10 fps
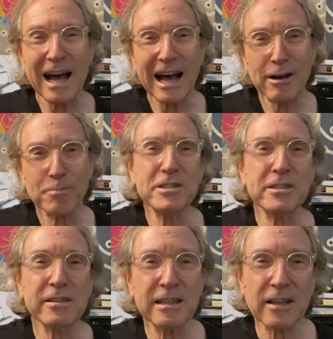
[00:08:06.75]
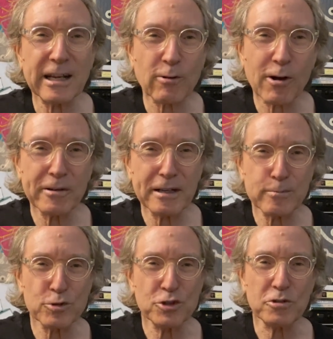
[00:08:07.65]
I don't particularly like
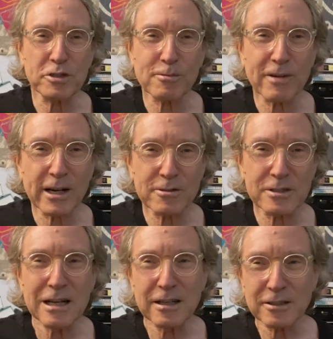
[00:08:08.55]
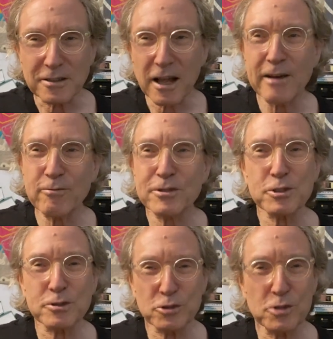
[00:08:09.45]
REM studio records. Live ones
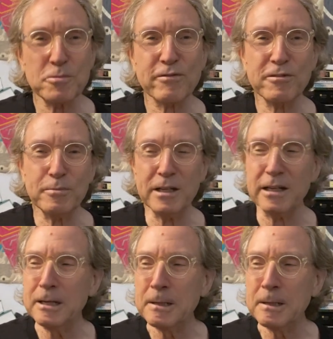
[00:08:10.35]
would do it for me.